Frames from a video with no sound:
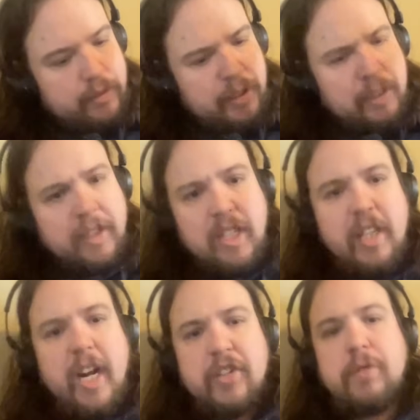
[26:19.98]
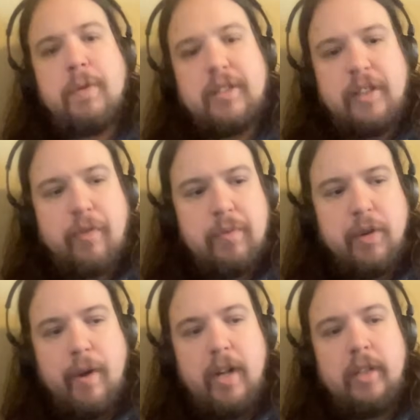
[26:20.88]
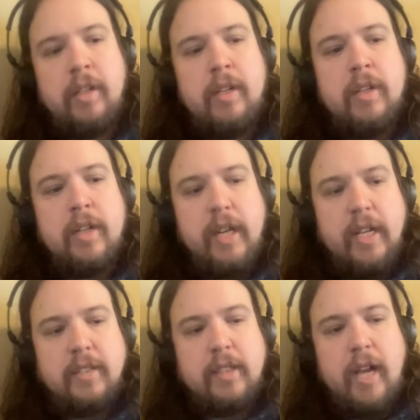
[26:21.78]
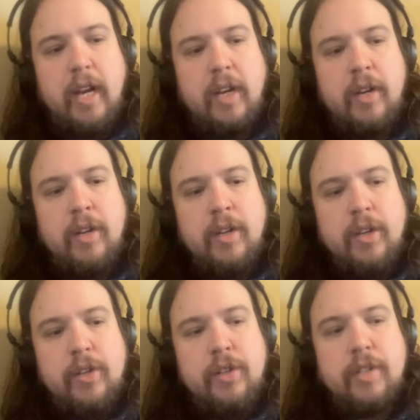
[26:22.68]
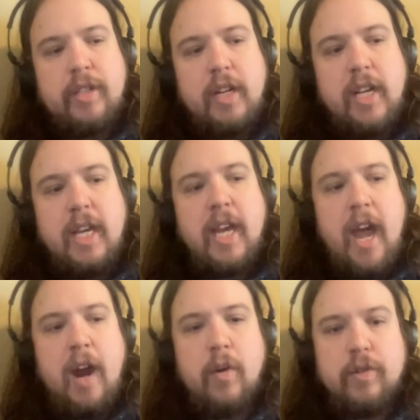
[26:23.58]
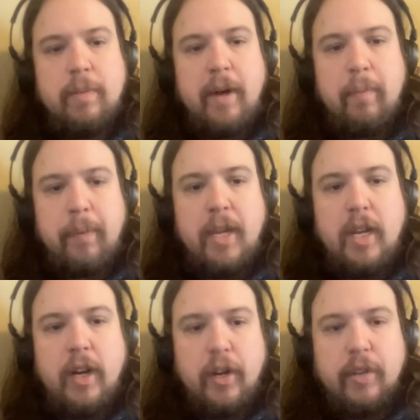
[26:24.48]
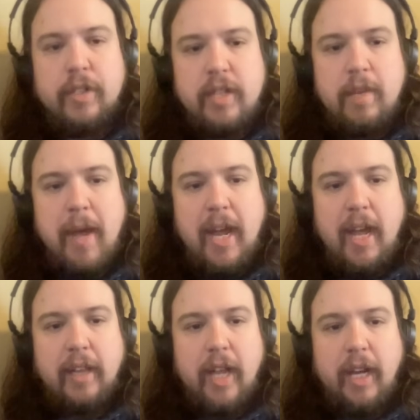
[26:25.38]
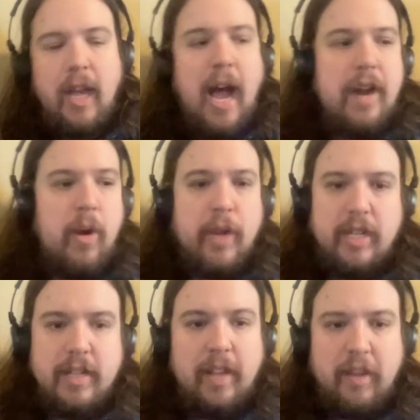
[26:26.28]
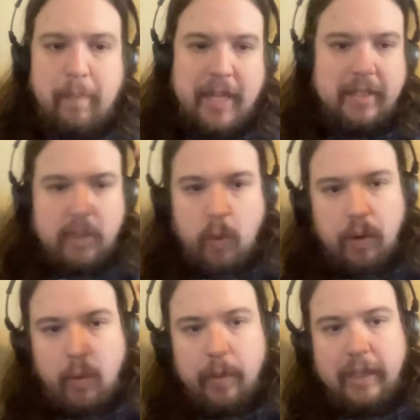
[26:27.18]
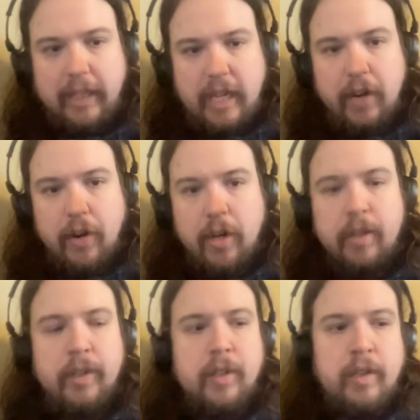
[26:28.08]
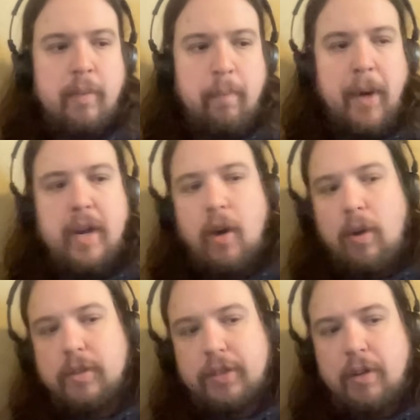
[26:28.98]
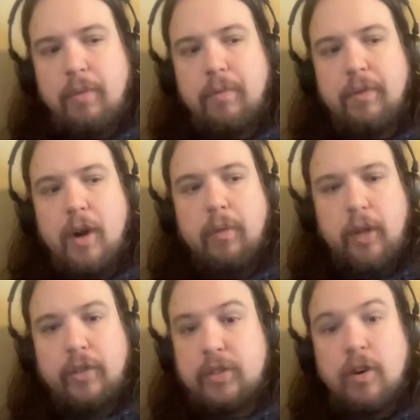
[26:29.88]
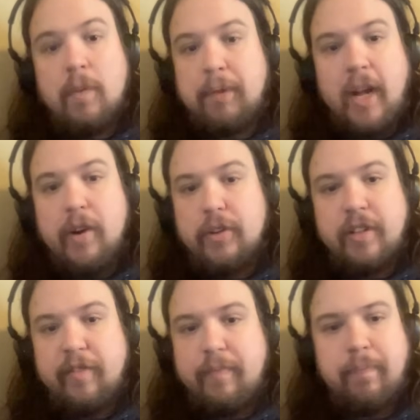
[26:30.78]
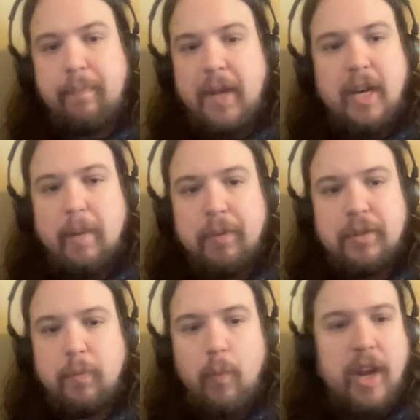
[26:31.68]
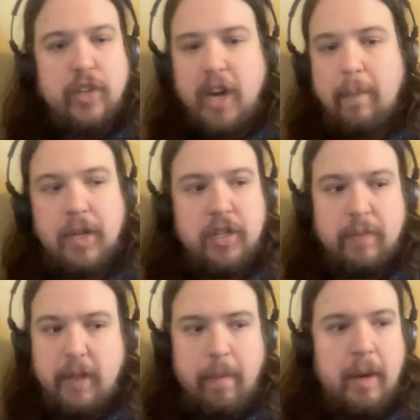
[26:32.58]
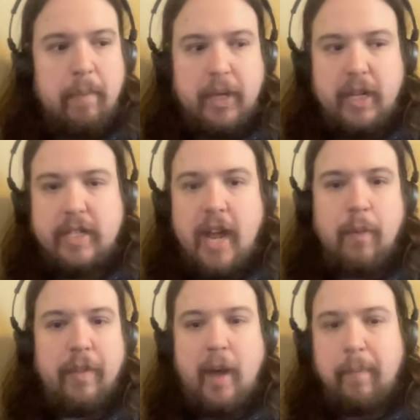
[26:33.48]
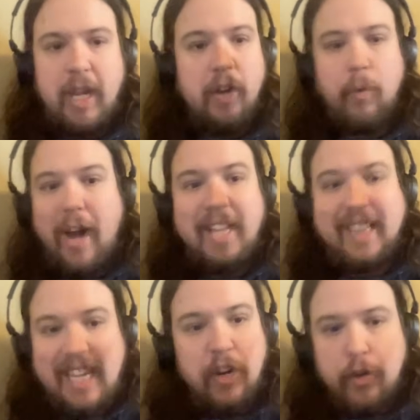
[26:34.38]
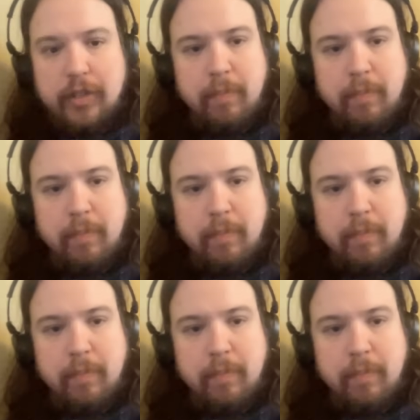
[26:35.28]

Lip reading: the thing that I just want to see from Joel is like, just that he cares about being a good teammate. And like, I know he's not the best quote unquote leader, but also, you know, look, star players have been able to win championships. They've been able to contend without being great leaders